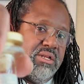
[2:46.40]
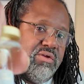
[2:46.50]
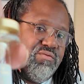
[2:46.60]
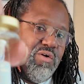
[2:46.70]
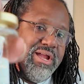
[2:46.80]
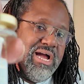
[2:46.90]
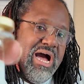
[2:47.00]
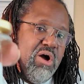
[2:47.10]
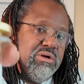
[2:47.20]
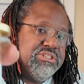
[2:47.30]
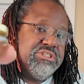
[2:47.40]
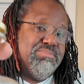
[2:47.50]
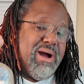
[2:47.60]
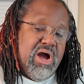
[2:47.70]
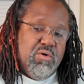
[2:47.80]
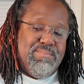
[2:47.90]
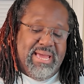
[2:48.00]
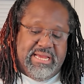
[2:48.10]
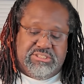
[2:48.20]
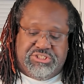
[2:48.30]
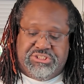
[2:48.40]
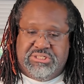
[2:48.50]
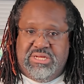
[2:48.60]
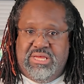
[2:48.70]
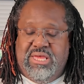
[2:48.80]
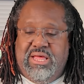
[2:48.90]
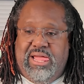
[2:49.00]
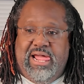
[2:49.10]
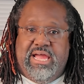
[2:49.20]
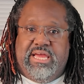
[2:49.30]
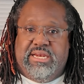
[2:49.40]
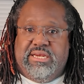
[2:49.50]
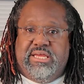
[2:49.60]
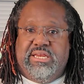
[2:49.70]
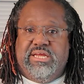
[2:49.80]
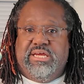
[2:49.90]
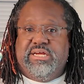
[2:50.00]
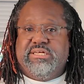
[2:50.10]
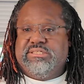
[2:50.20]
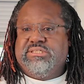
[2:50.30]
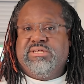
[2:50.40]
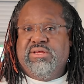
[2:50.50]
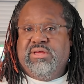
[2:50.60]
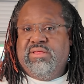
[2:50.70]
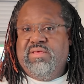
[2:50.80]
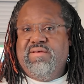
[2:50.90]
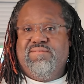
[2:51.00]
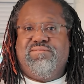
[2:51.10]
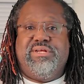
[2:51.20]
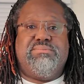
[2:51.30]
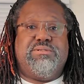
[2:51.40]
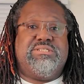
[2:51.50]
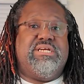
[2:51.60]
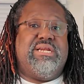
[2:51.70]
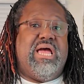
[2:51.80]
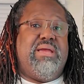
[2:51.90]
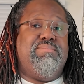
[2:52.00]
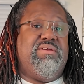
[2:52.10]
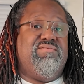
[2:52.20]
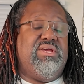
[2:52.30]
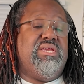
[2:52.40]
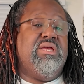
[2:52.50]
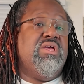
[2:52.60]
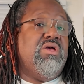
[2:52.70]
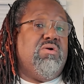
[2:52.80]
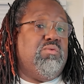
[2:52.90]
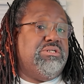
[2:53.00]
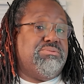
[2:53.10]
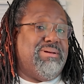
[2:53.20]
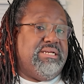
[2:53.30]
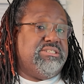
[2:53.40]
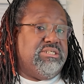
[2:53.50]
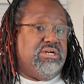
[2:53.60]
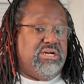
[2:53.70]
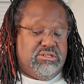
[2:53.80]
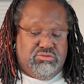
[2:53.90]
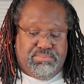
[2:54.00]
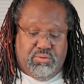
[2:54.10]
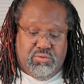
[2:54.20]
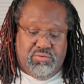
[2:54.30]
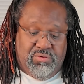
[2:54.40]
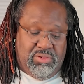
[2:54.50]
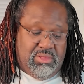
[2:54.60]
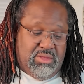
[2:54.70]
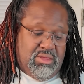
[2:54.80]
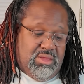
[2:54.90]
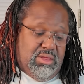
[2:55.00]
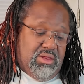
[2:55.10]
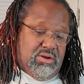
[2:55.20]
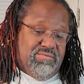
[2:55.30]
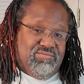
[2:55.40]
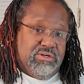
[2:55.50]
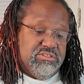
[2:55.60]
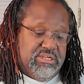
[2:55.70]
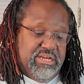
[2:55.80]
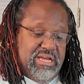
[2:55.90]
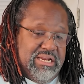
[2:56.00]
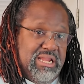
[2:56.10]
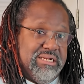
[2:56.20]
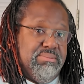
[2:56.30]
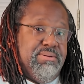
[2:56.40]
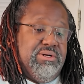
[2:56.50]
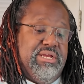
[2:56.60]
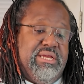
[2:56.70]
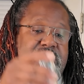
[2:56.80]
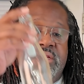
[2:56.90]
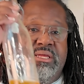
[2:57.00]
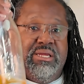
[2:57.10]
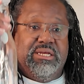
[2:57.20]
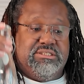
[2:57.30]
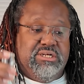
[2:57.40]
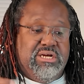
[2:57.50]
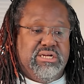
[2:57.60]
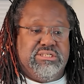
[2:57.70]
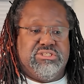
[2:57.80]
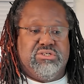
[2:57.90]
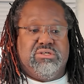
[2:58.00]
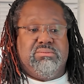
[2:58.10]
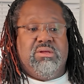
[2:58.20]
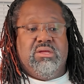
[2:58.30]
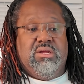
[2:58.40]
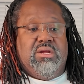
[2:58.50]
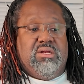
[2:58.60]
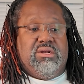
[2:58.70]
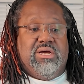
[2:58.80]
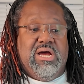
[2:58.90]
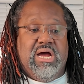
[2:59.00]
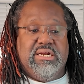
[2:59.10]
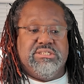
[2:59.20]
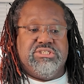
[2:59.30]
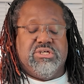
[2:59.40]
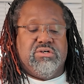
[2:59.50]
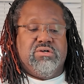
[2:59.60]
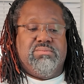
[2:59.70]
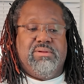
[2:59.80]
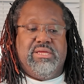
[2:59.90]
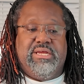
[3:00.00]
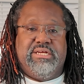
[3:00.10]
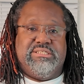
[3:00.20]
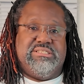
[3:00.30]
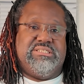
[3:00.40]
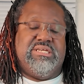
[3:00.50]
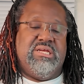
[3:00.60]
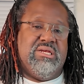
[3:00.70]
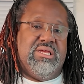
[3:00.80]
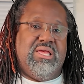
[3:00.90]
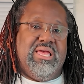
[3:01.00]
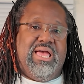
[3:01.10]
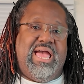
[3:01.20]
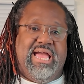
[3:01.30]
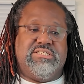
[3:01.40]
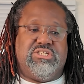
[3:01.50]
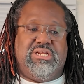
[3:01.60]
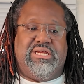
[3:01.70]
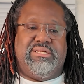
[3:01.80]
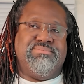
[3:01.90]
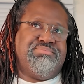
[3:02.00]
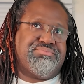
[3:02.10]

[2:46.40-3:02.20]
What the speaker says: the Frank August small batch, and it is 50% ABV, which makes it 100 proof. The first thing I like to put in is the honey syrup. The honey syrup is actually,